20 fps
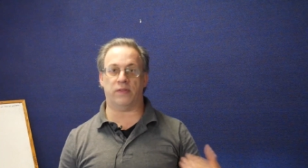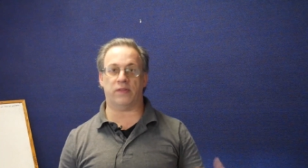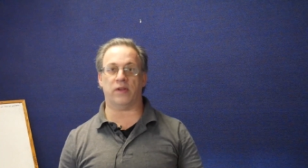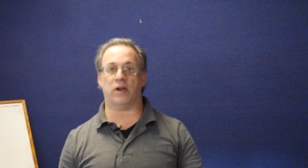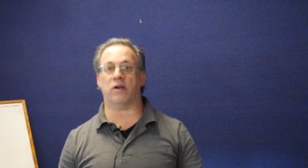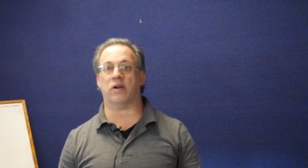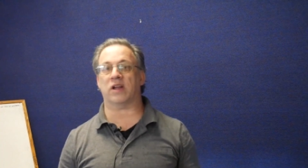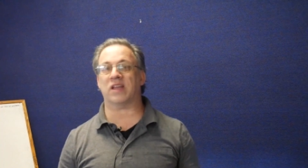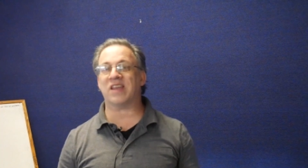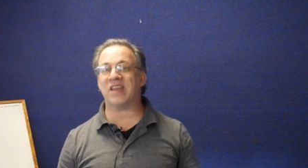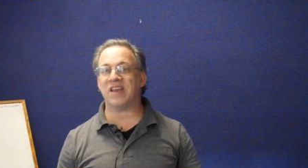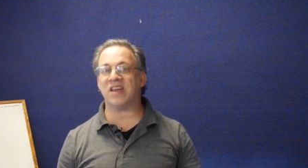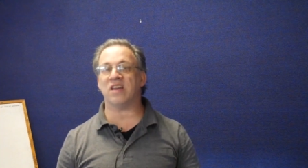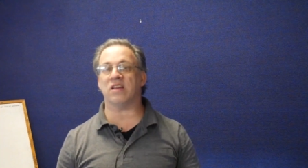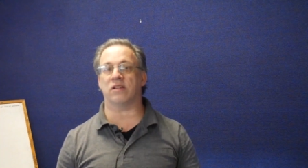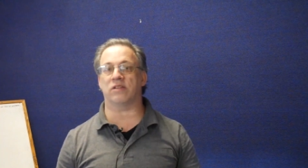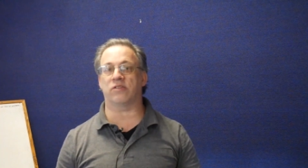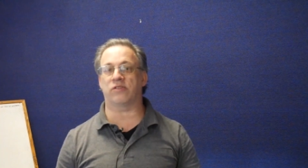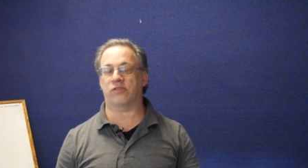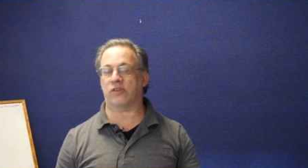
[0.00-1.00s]
They're
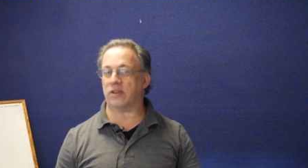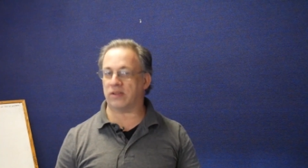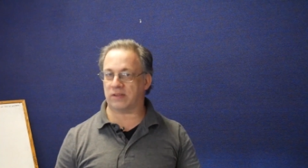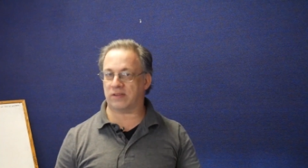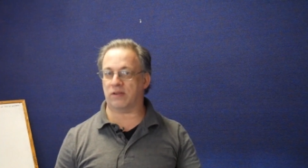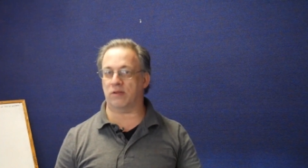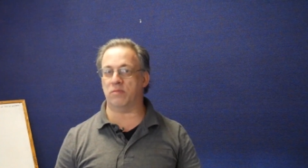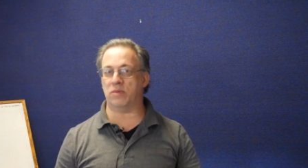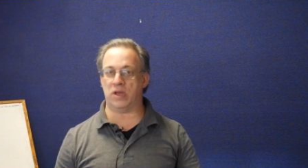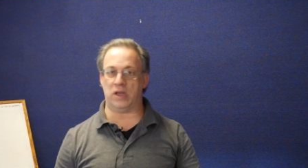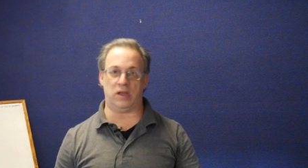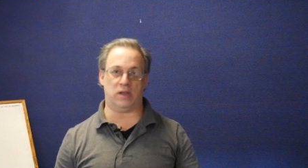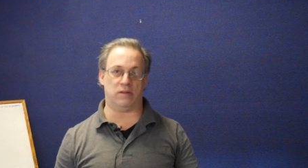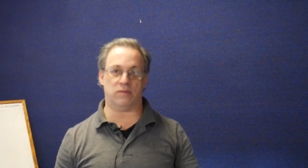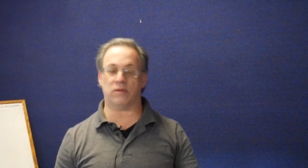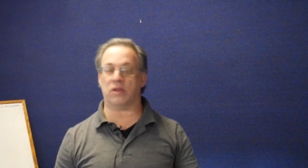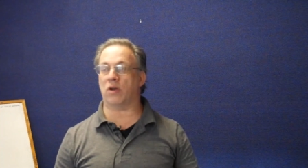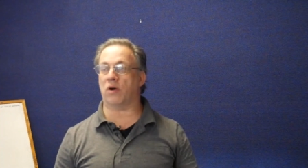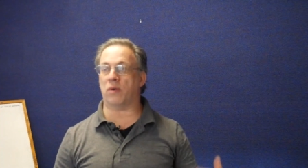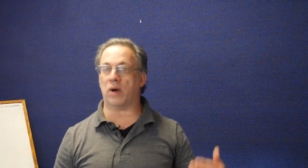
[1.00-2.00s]
kids to
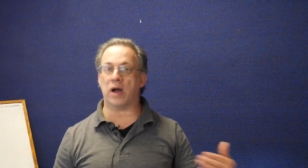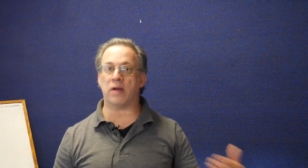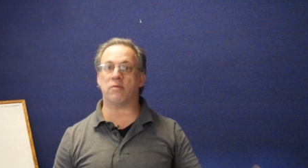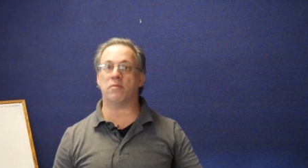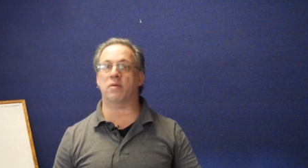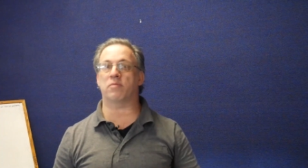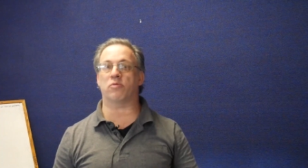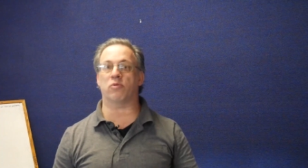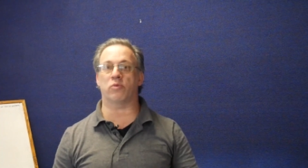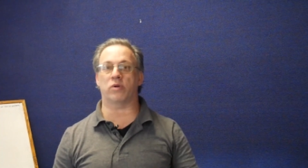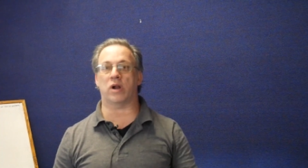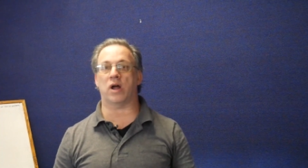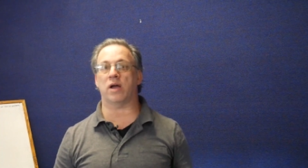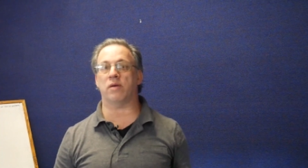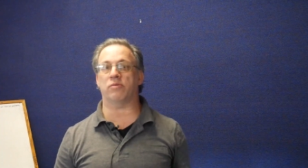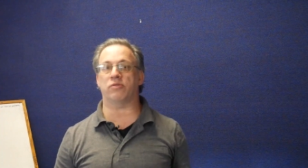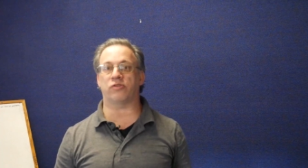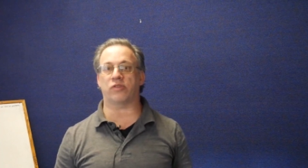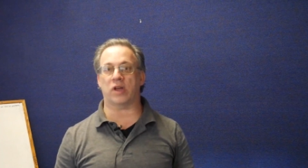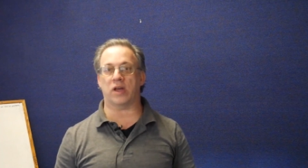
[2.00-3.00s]
me. I remember when I
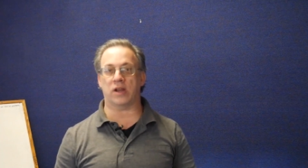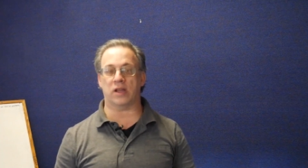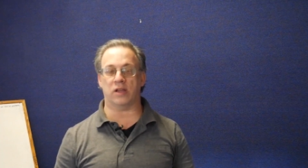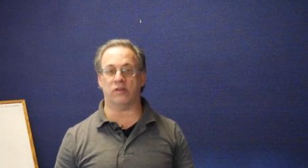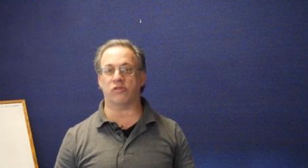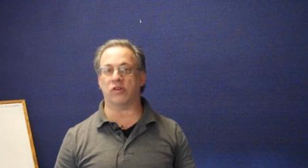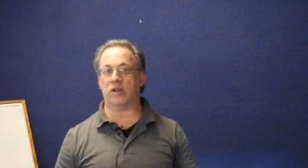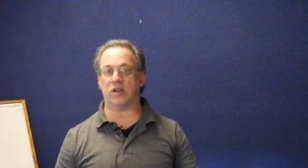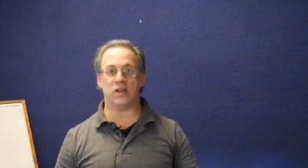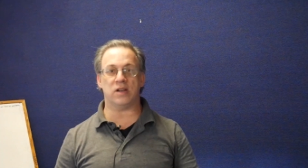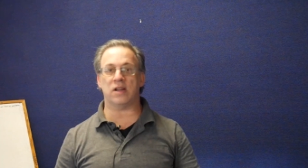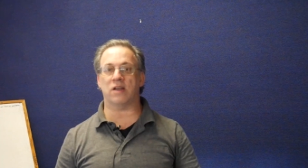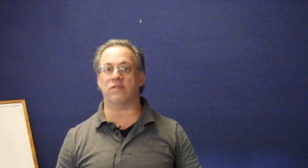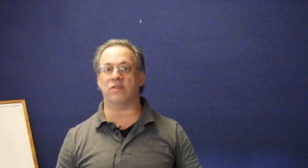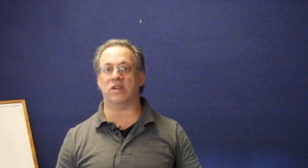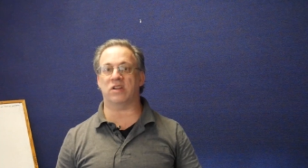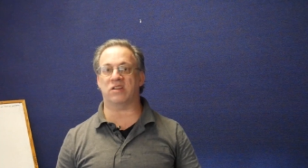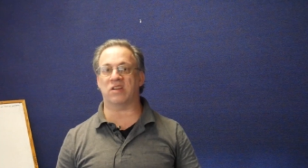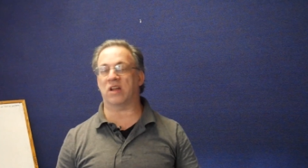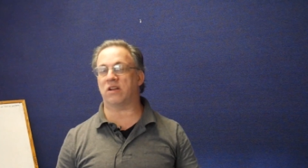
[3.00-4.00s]
was that age, I didn't have
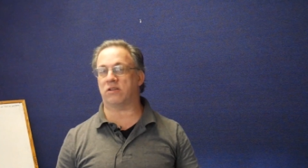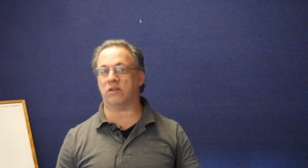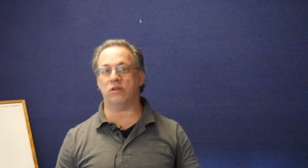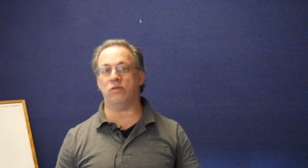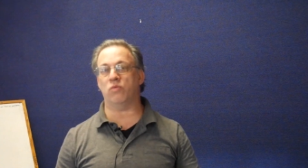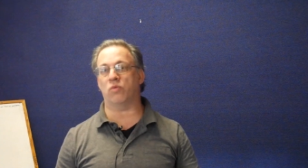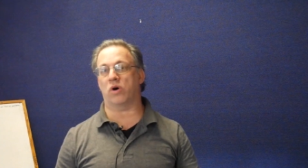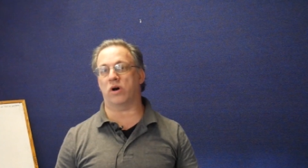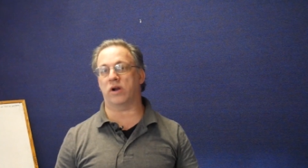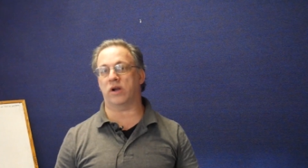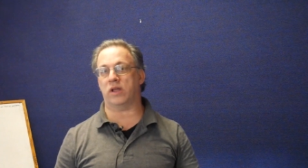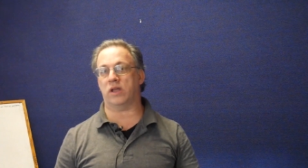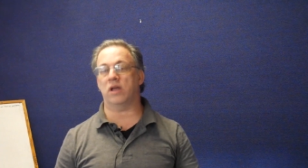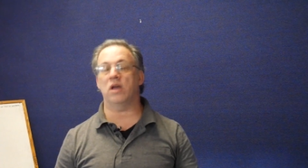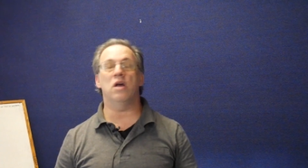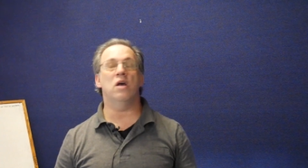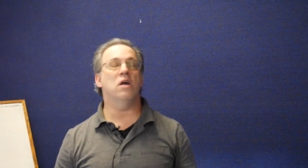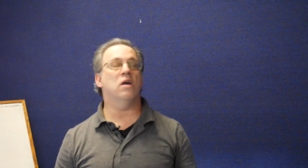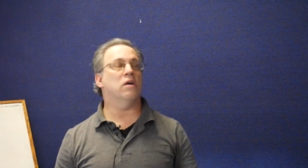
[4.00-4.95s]
any debt, didn't want any.